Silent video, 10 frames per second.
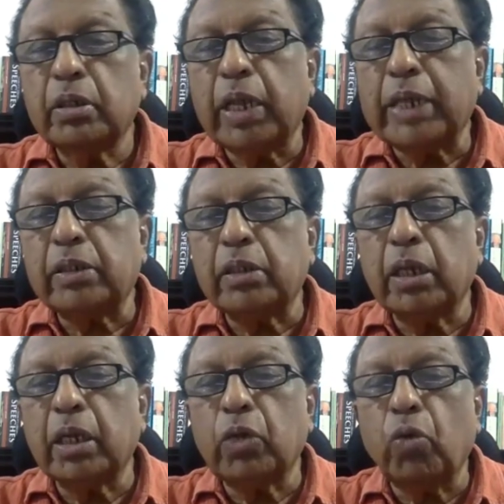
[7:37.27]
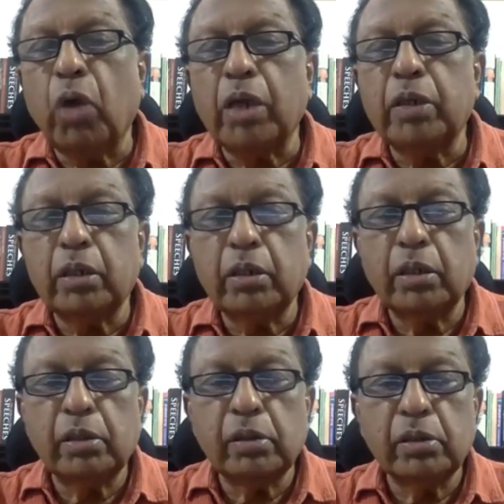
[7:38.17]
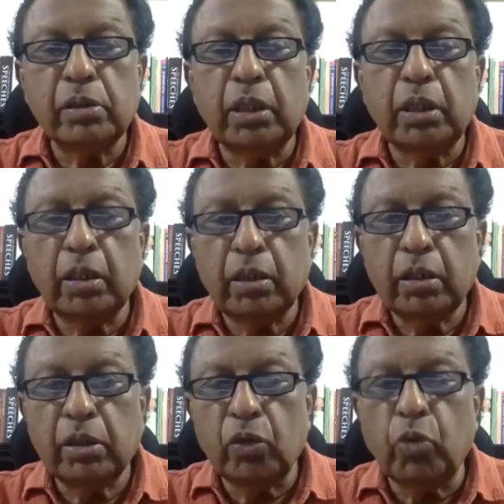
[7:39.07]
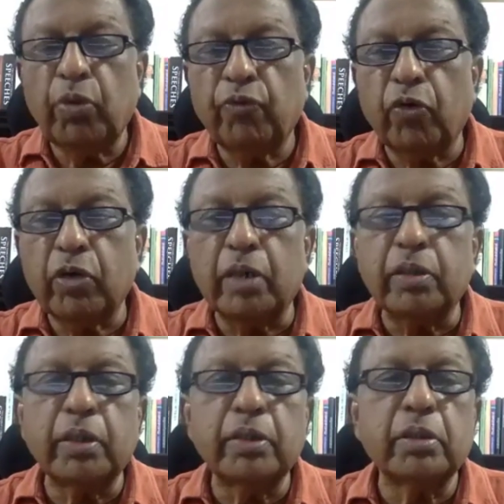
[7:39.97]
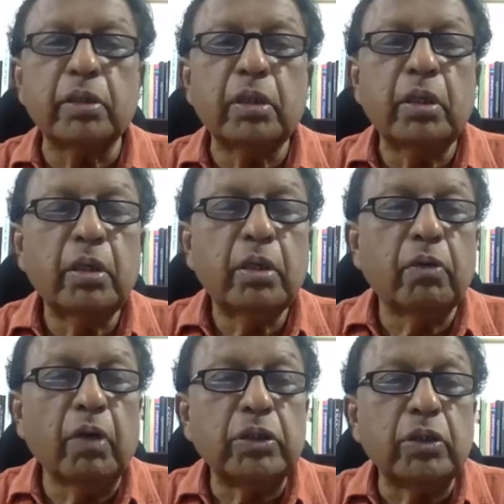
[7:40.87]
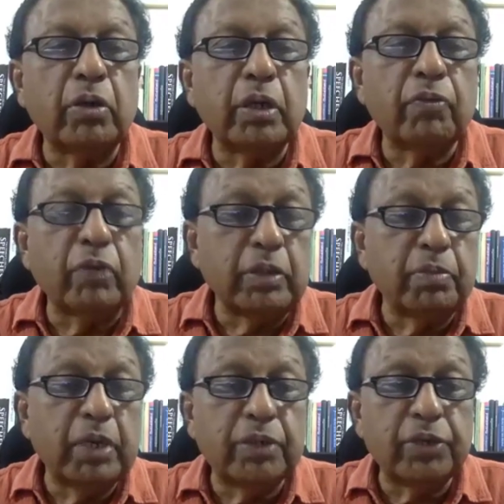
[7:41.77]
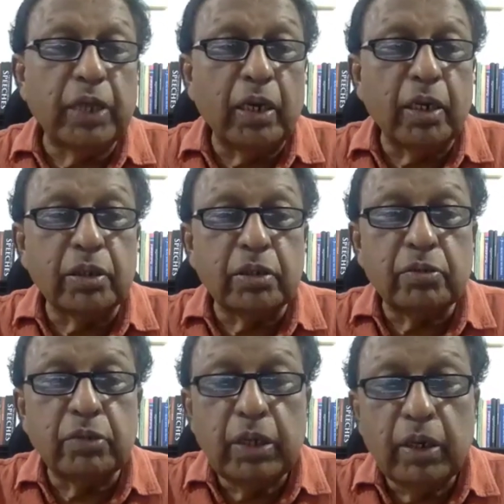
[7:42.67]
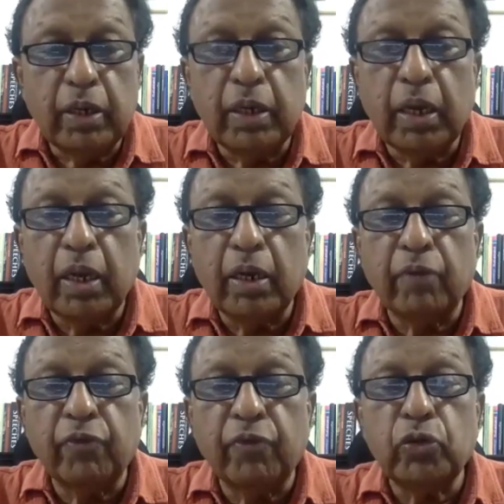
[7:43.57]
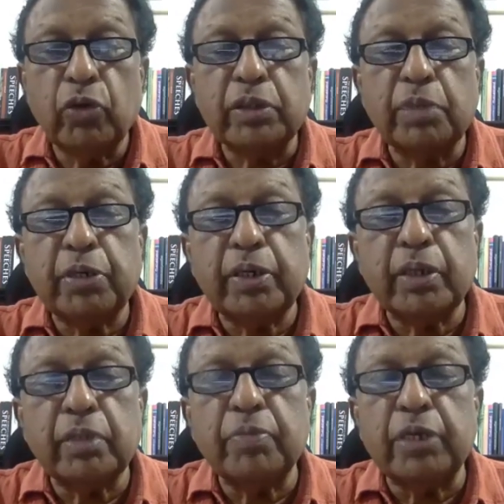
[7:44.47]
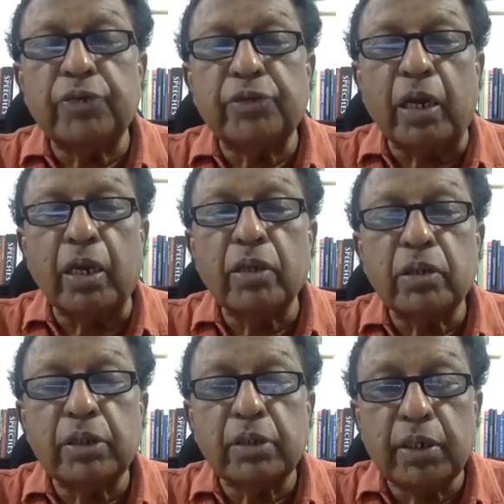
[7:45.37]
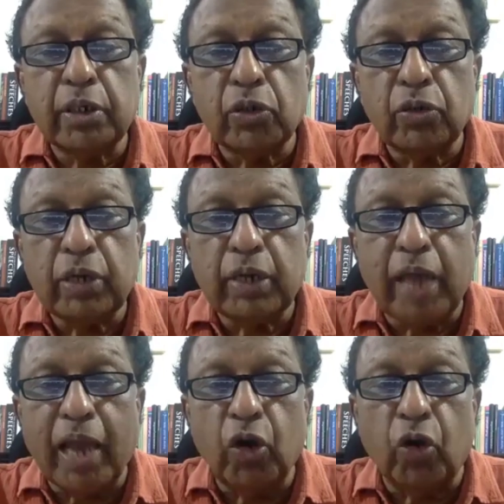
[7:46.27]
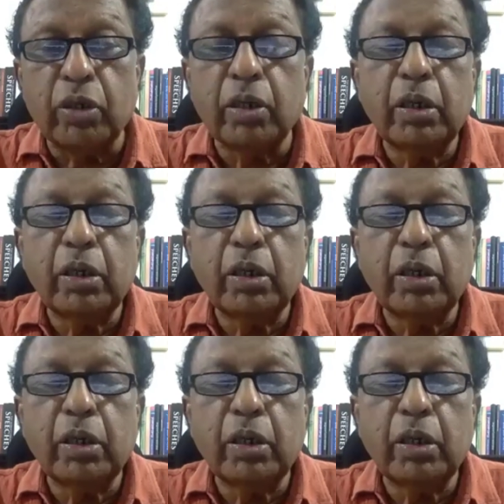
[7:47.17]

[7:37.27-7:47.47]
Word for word: that uh, Quad, the group of four countries, was not a, was a military alliance. India refused to accept it as a military alliance. They said it's only a dialogue.